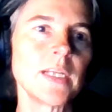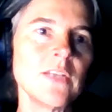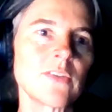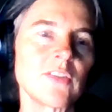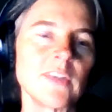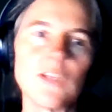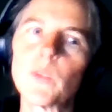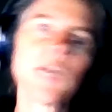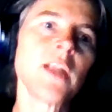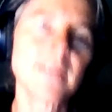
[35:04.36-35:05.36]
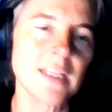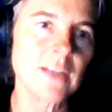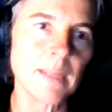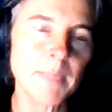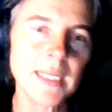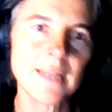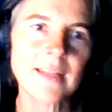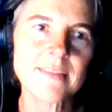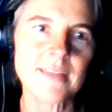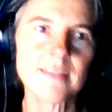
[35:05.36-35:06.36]
interested in. We are not in, I mean, in
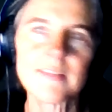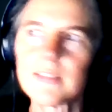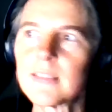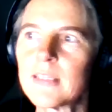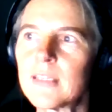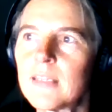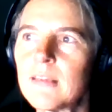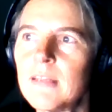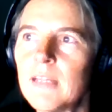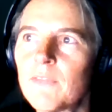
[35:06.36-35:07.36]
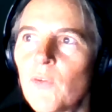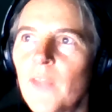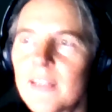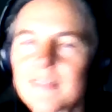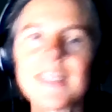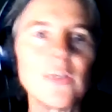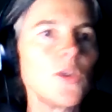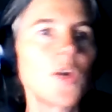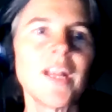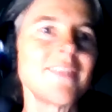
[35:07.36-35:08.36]
that sense, on that scale,
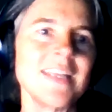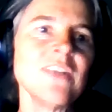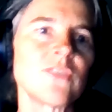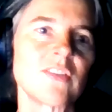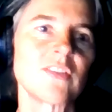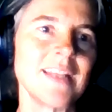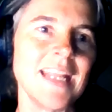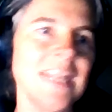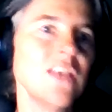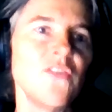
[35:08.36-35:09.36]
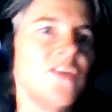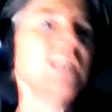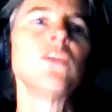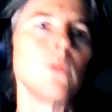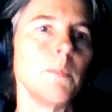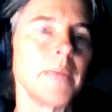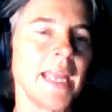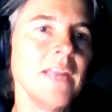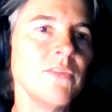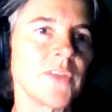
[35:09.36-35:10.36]
you're not interested in individual
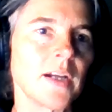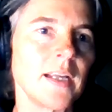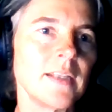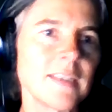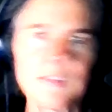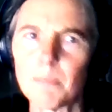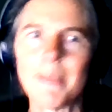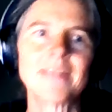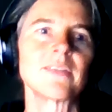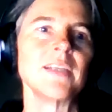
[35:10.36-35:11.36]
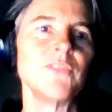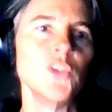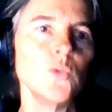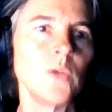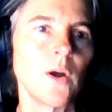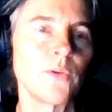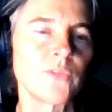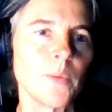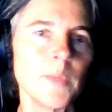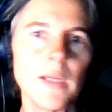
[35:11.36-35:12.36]
behavior. It doesn't matter if you go
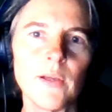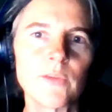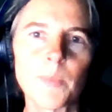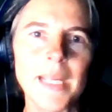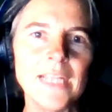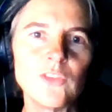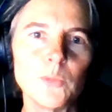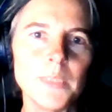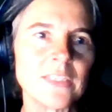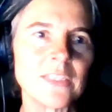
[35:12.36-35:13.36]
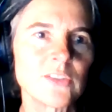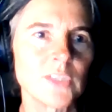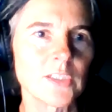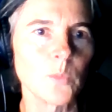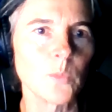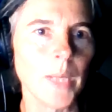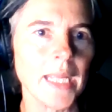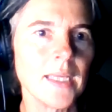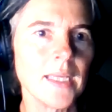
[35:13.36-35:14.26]
from A to B in a certain way.